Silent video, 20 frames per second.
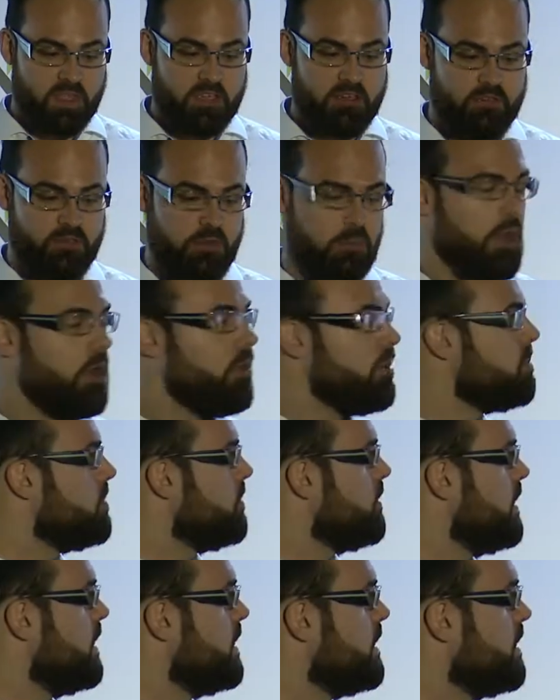from our
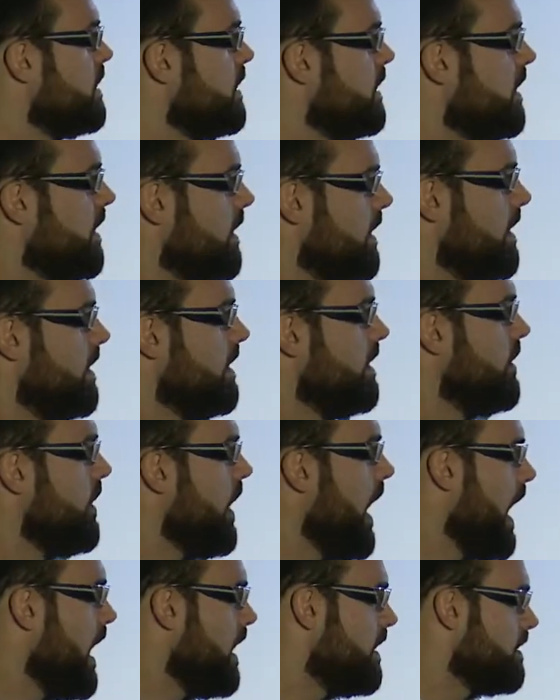point, you
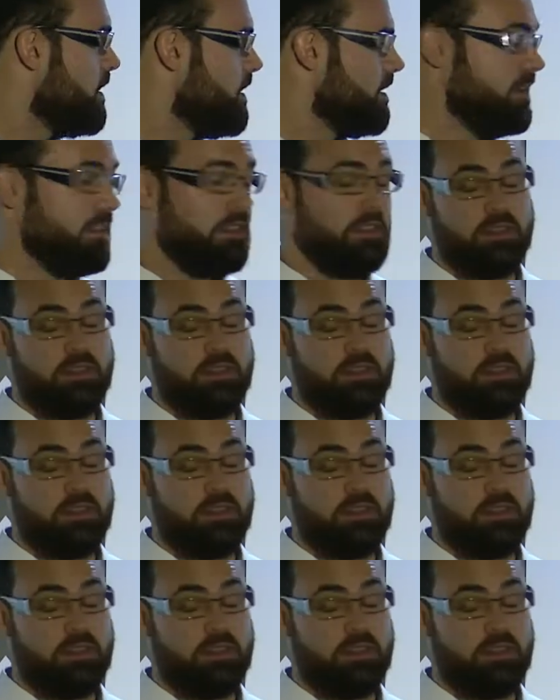had